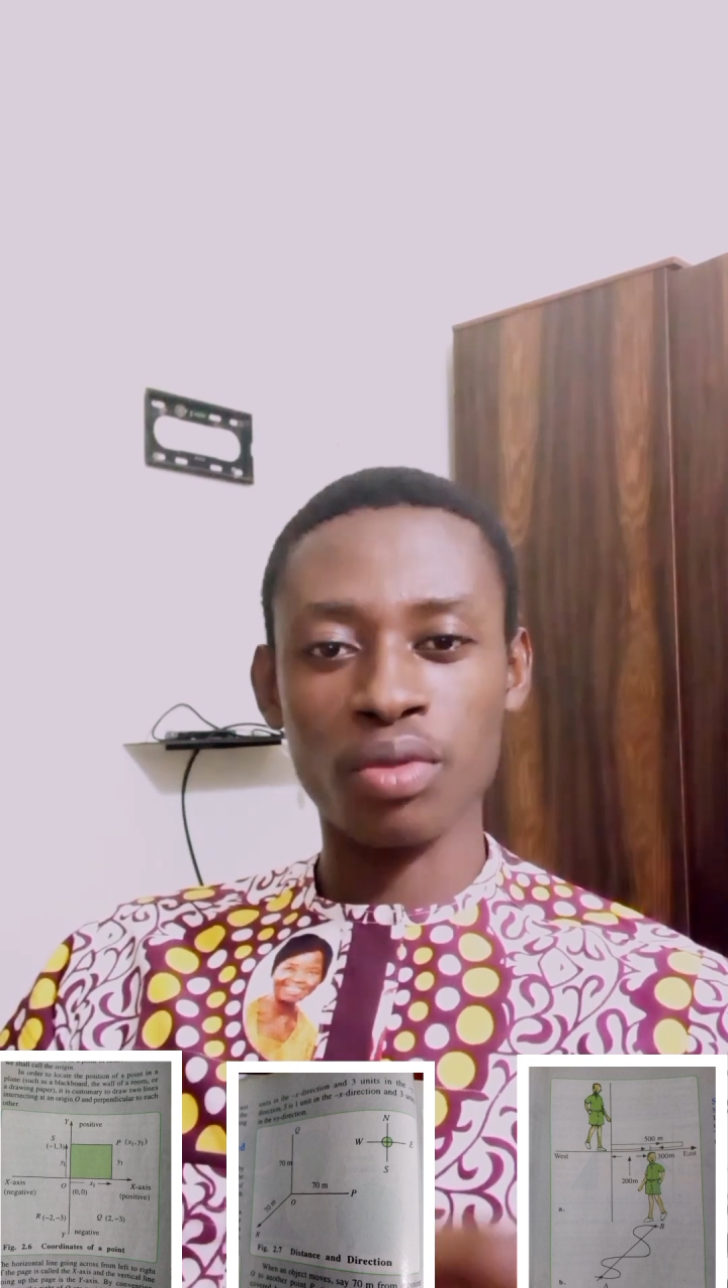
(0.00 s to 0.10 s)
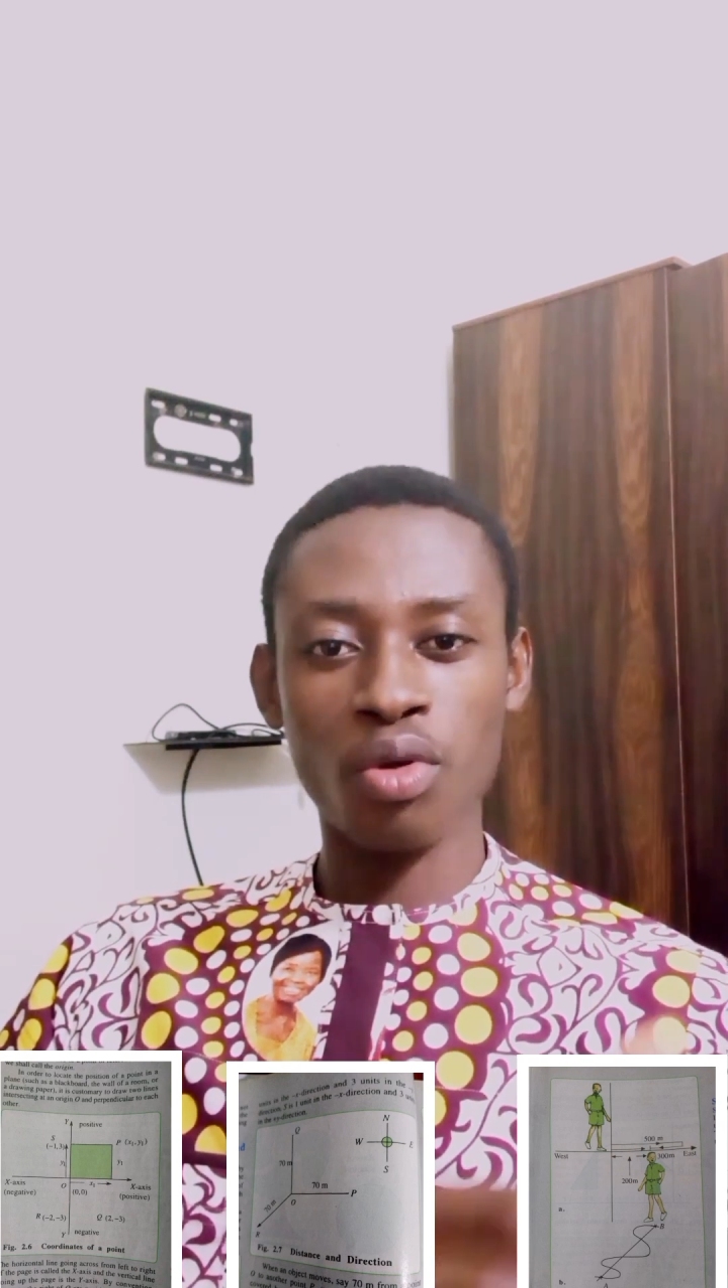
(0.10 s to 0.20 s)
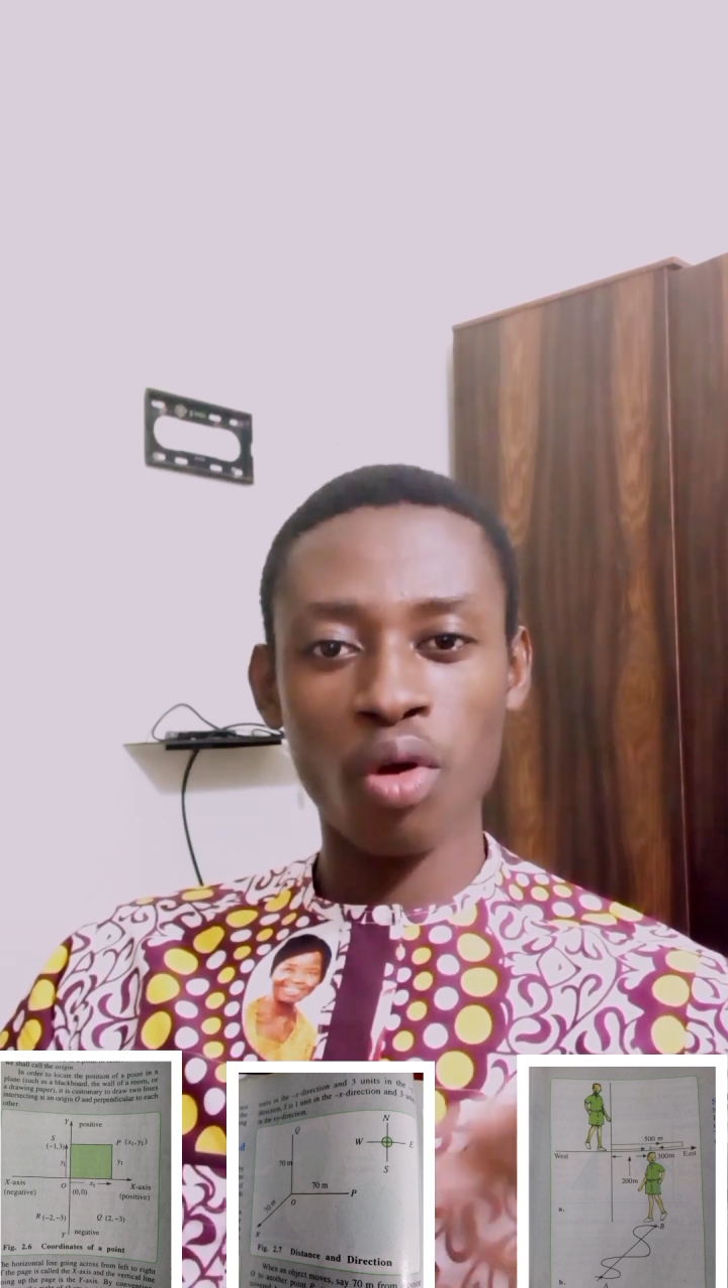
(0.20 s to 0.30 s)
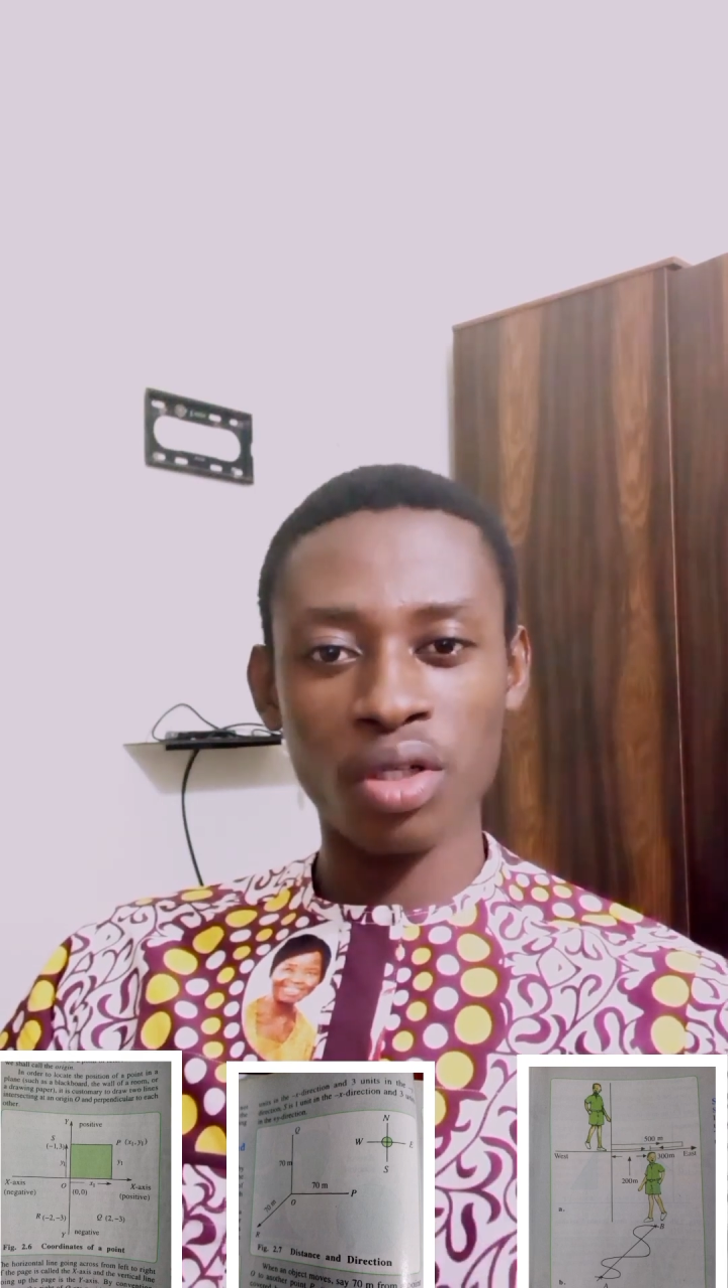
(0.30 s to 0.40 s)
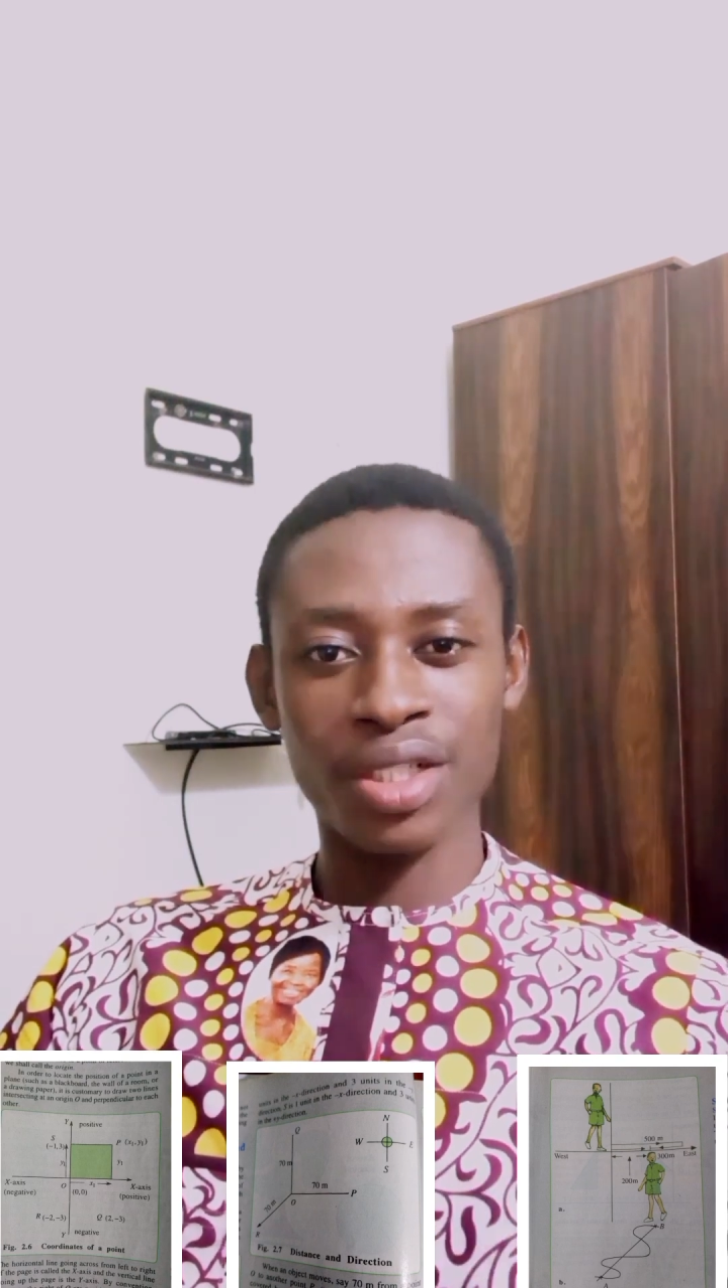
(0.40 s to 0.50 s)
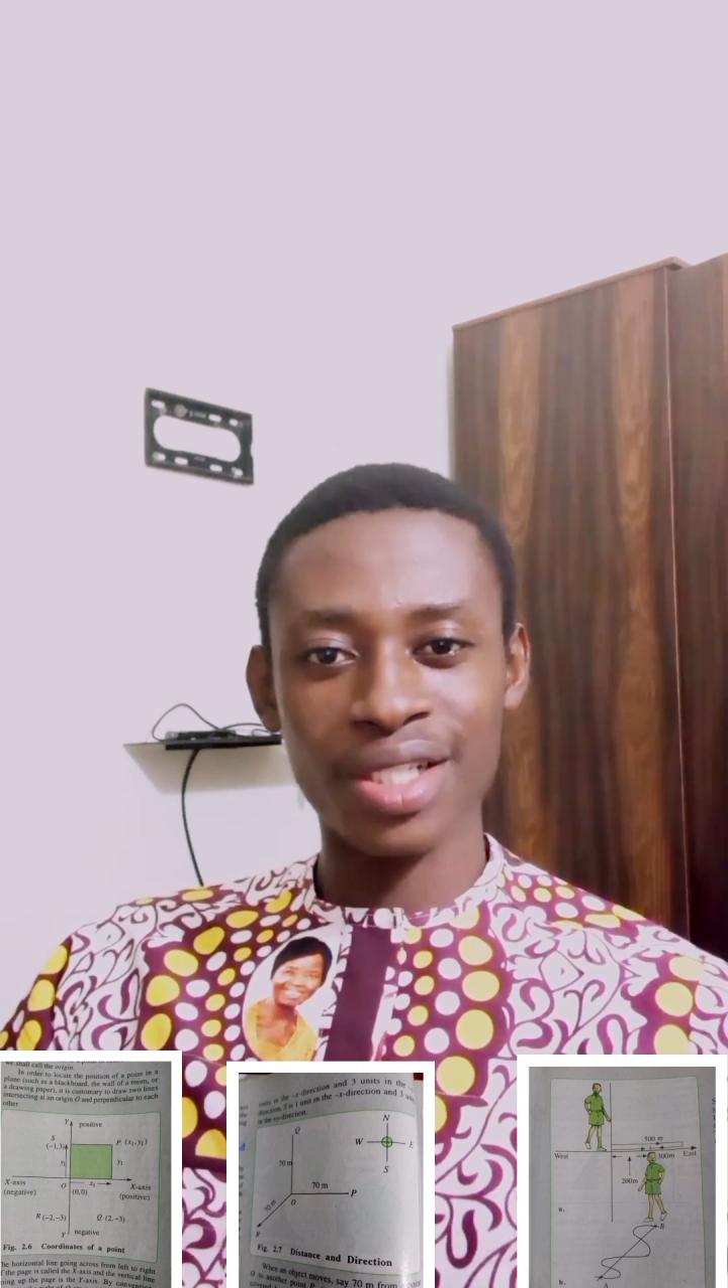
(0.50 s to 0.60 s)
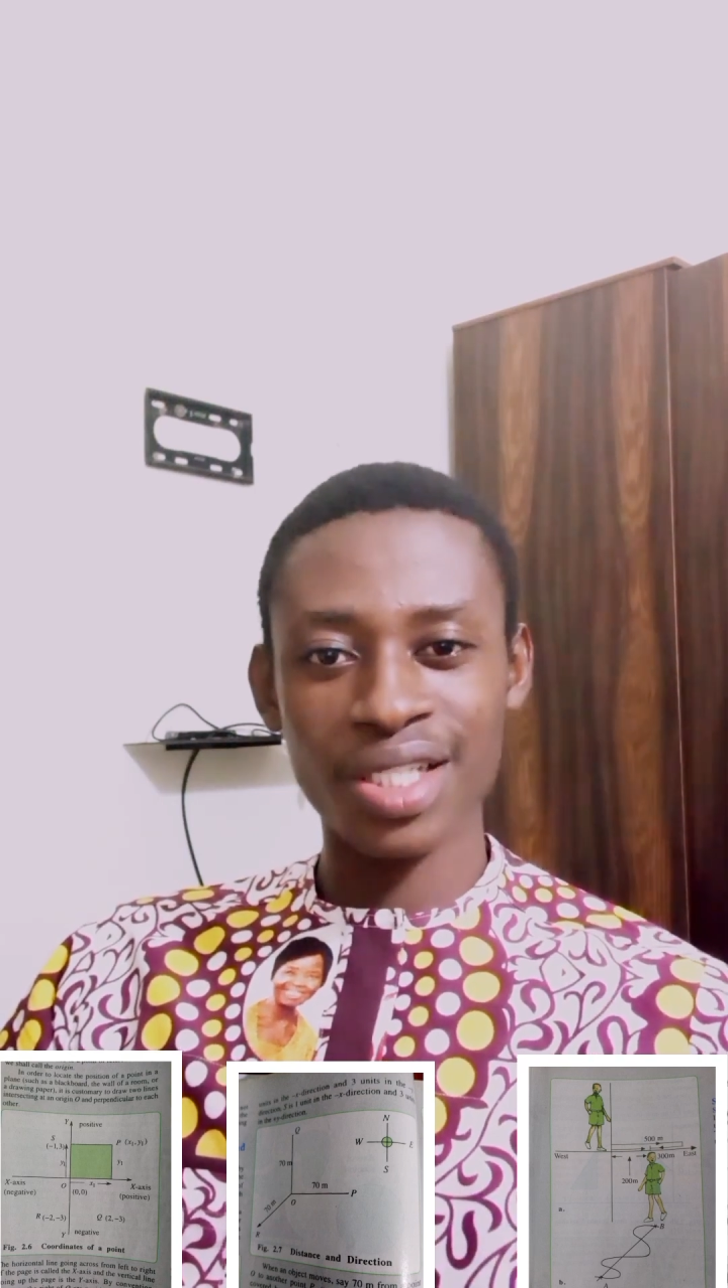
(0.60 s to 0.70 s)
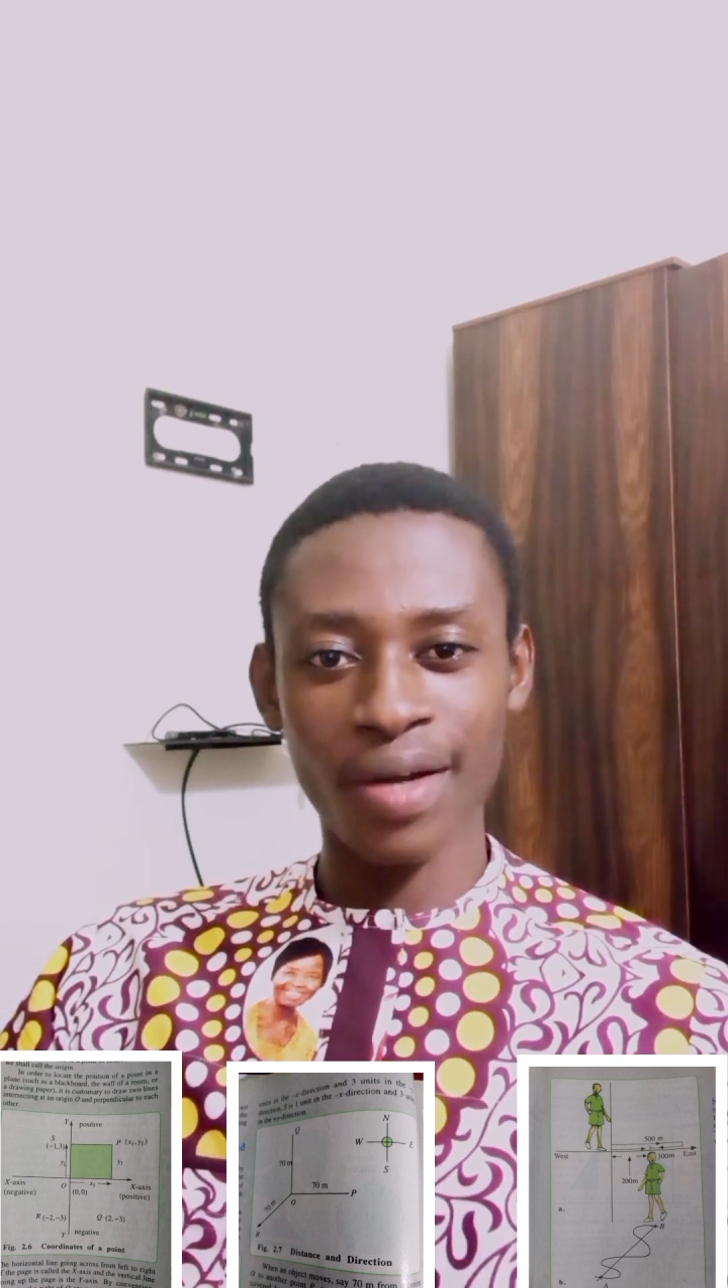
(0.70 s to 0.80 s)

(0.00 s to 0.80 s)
go on in these